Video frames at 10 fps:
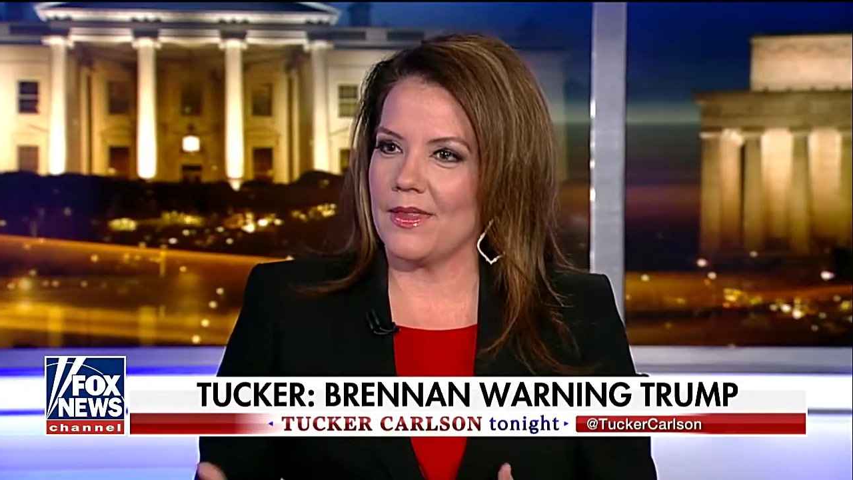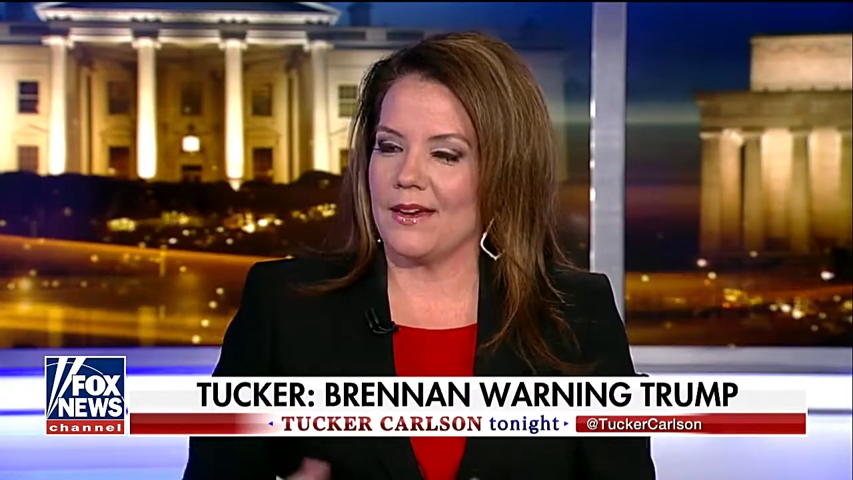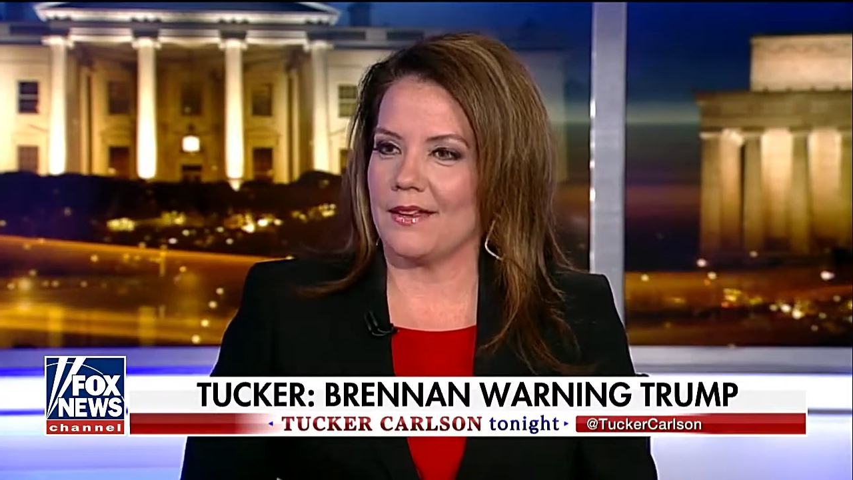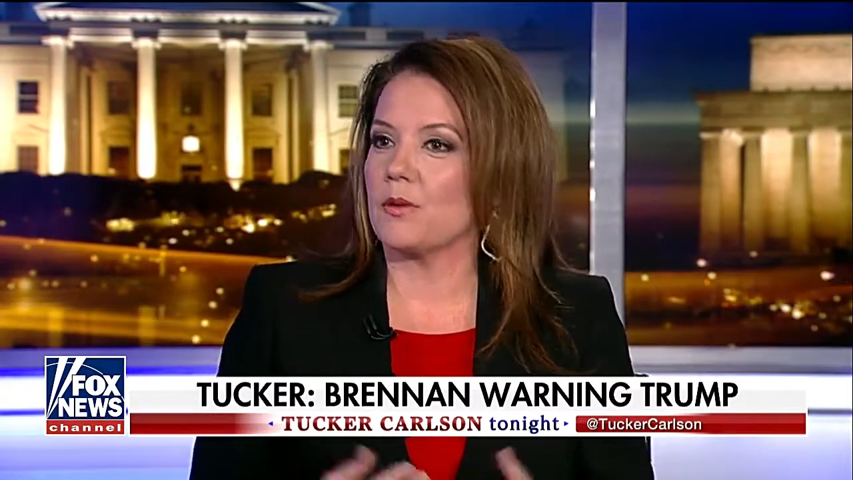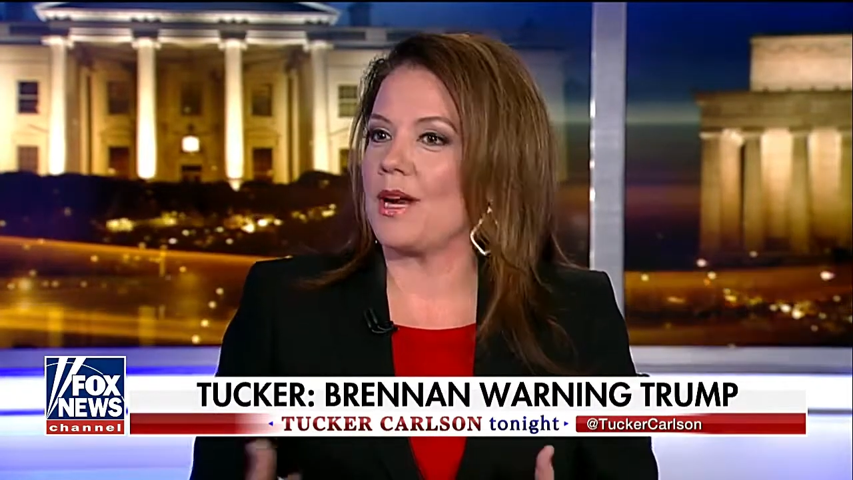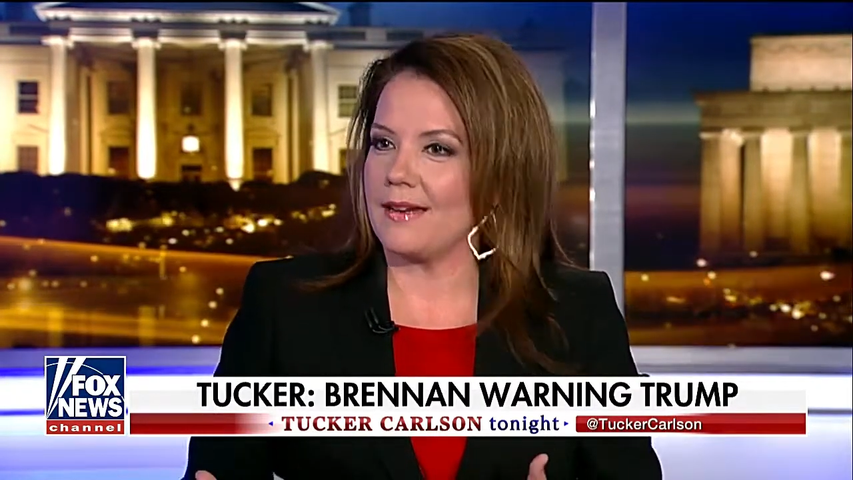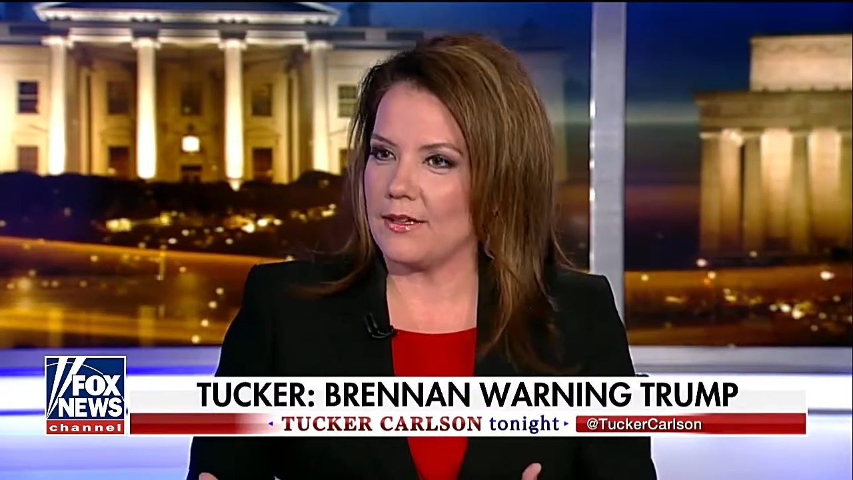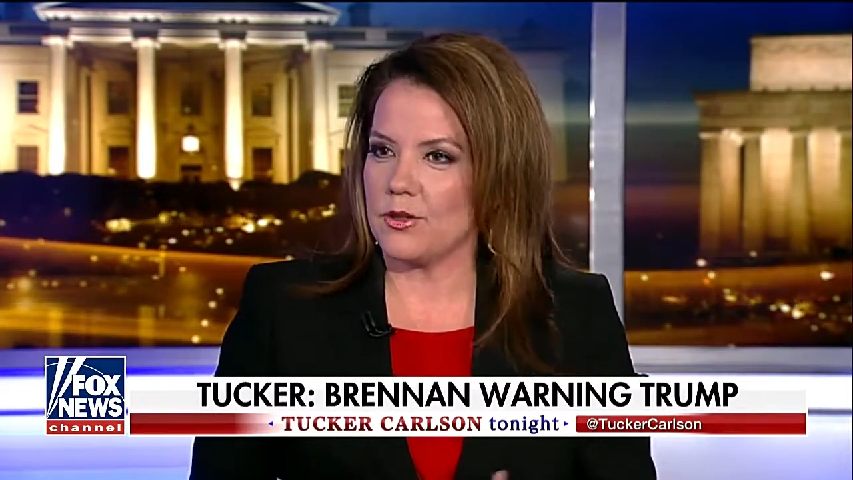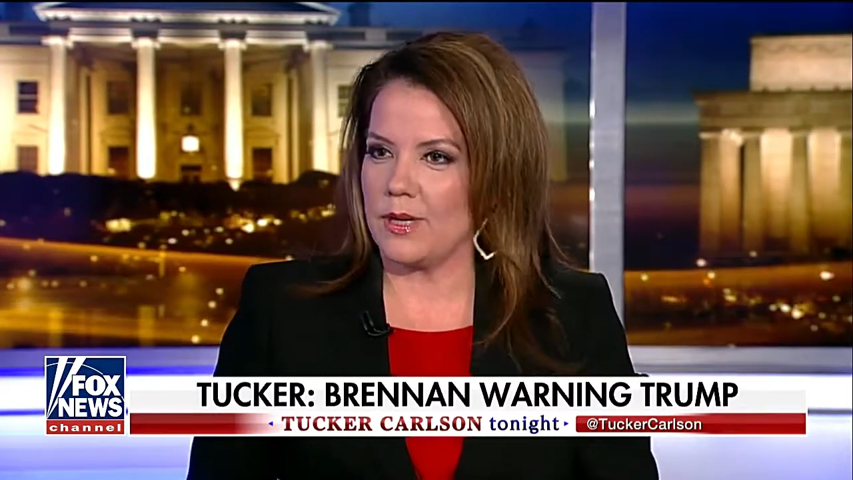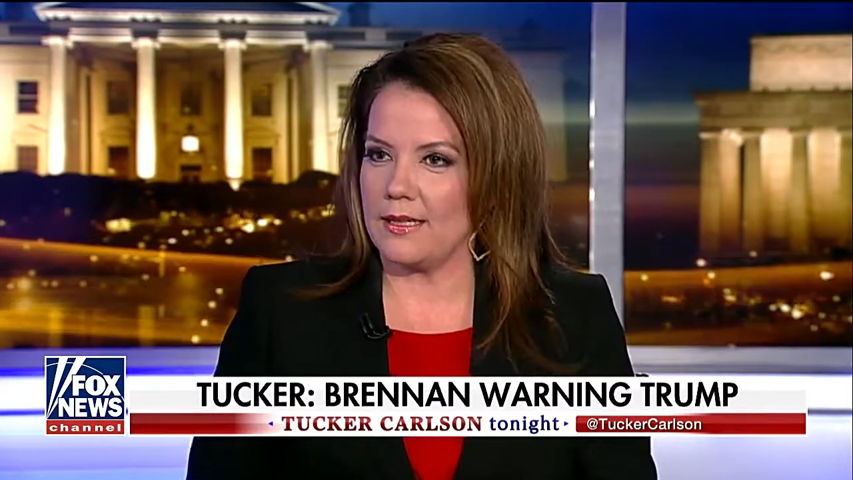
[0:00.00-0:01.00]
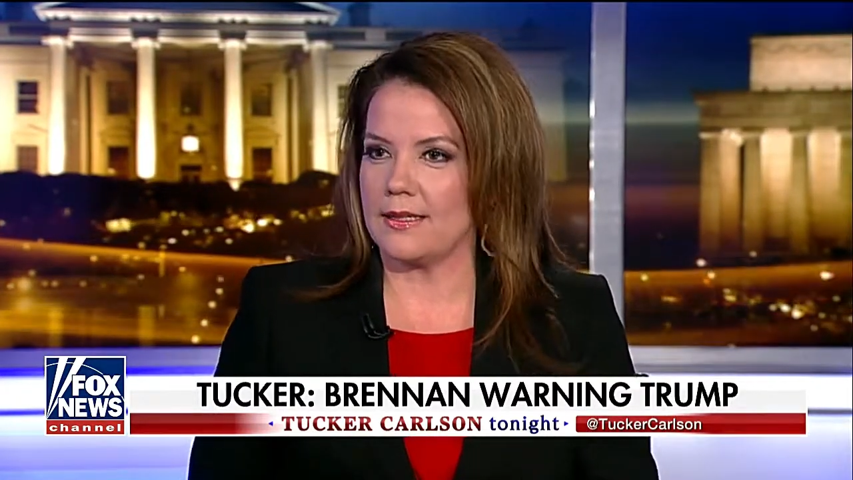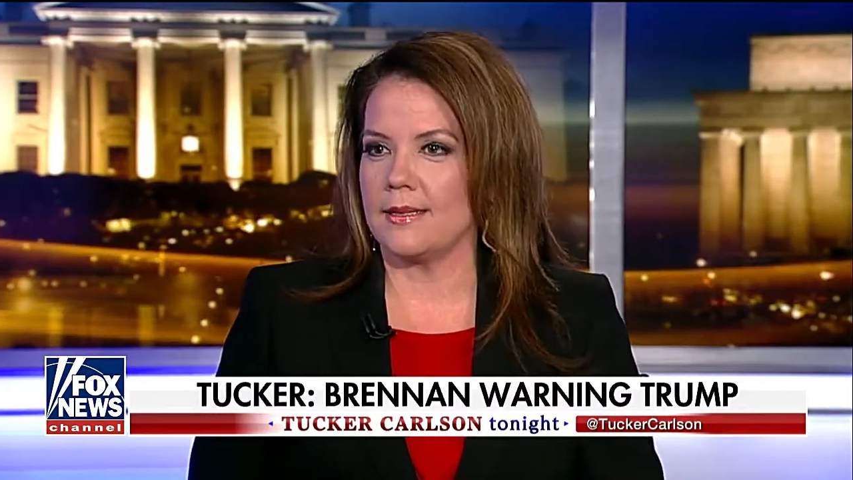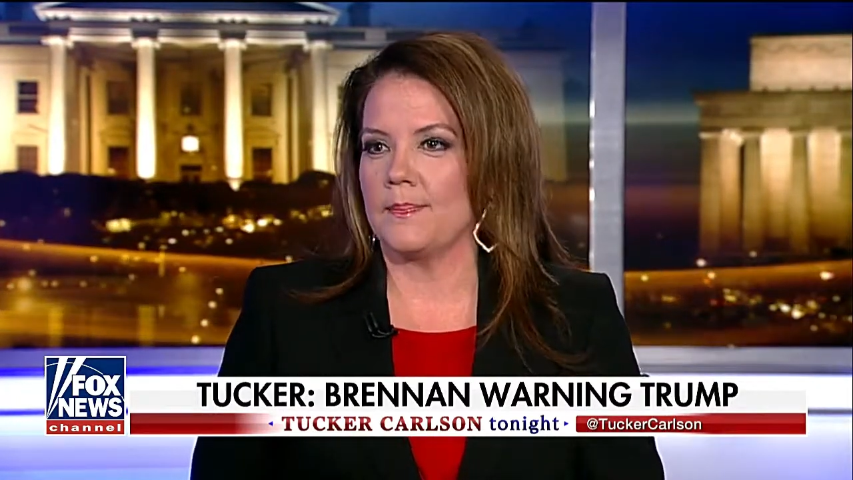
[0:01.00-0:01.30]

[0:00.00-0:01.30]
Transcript: uh, threatening tweets. They're